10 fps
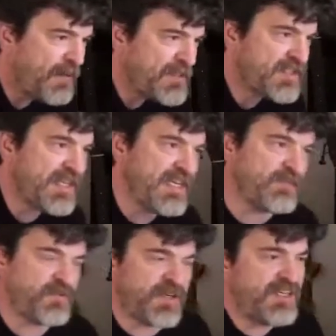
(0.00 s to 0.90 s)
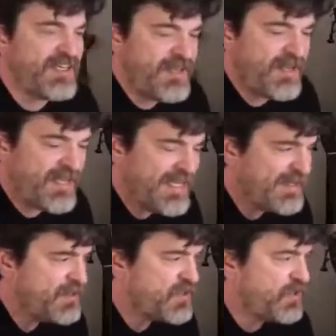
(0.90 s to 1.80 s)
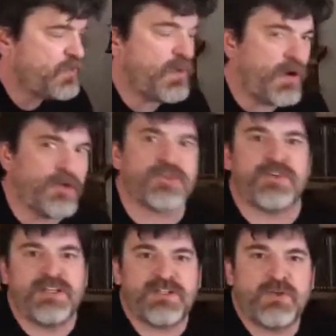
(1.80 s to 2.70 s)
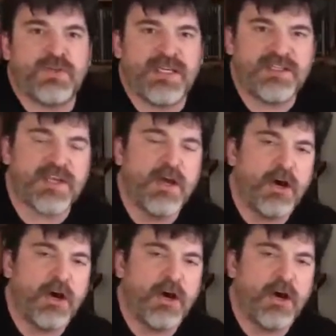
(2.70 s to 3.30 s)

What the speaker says: would say if you're getting into alternate tunings,